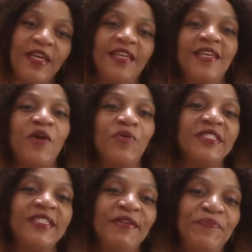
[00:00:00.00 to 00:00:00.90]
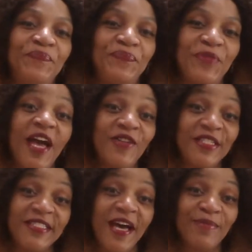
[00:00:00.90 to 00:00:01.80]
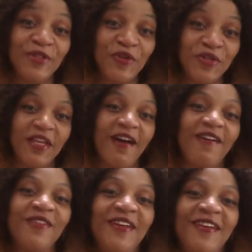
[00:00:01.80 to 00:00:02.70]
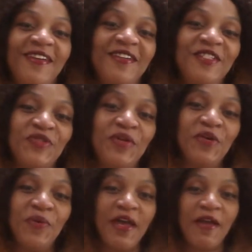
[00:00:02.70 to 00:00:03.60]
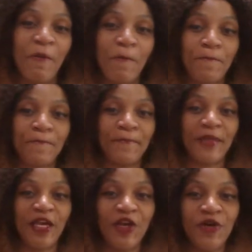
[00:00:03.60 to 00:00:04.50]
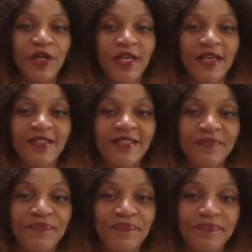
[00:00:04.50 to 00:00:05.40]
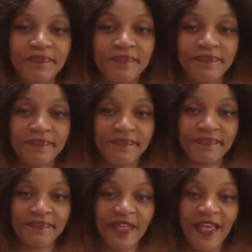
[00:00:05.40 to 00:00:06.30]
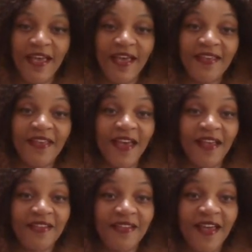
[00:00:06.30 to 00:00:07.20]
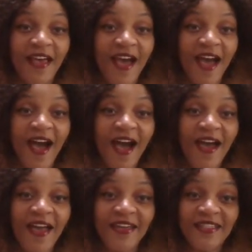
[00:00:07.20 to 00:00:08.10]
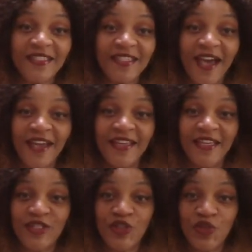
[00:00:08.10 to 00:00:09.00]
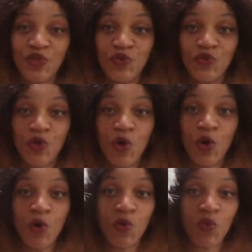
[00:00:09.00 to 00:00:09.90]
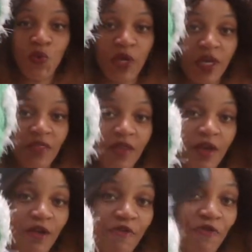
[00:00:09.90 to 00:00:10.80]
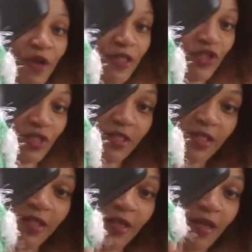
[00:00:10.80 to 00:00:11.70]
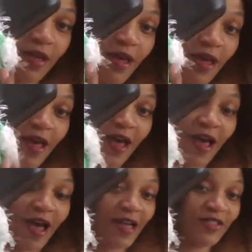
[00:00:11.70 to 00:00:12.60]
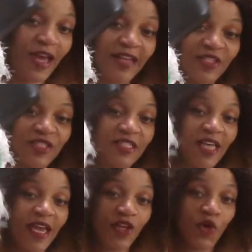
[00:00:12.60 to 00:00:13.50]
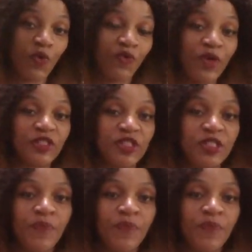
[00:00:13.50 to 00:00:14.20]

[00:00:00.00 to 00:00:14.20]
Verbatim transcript: Y'all want to see how this top turned out. So anyway, here it is. Yes, I decided to go with fringes. I, I just decided to go with fringes.